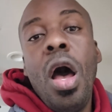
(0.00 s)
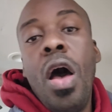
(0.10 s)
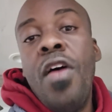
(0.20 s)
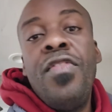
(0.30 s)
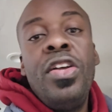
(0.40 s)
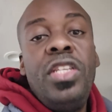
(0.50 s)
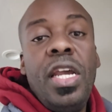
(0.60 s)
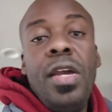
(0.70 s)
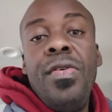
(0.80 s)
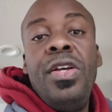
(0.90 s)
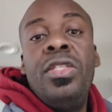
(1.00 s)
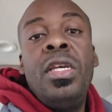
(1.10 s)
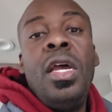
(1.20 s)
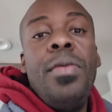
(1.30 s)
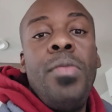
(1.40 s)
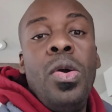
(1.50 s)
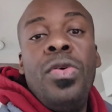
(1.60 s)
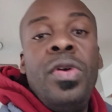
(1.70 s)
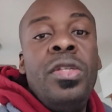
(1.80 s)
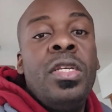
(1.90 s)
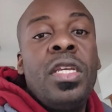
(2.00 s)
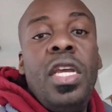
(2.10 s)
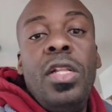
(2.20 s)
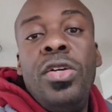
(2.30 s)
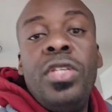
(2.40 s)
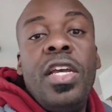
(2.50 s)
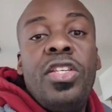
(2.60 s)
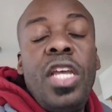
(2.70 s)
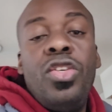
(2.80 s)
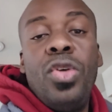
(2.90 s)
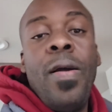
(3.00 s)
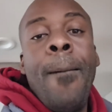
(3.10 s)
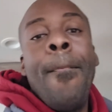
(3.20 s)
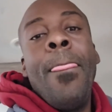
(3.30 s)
of terrorists, murderers, killers, etc.